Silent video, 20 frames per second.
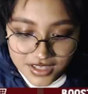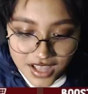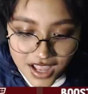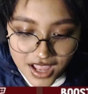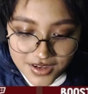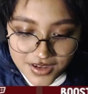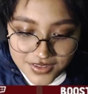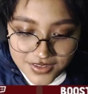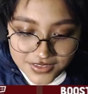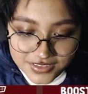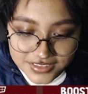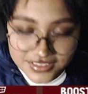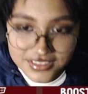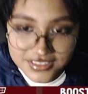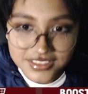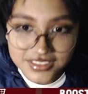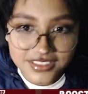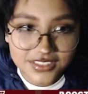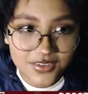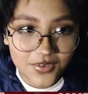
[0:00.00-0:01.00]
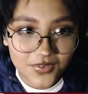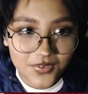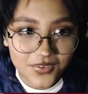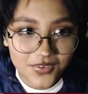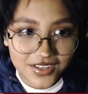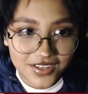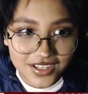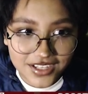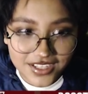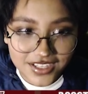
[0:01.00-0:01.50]
Uh, how's
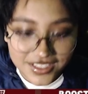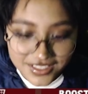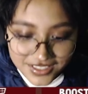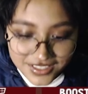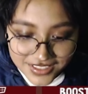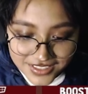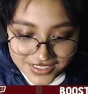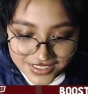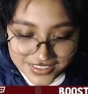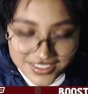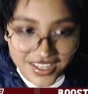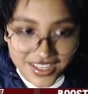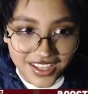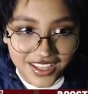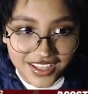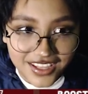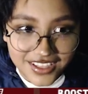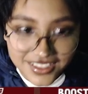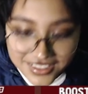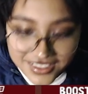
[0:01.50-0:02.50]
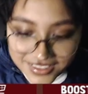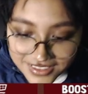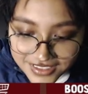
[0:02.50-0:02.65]
your day?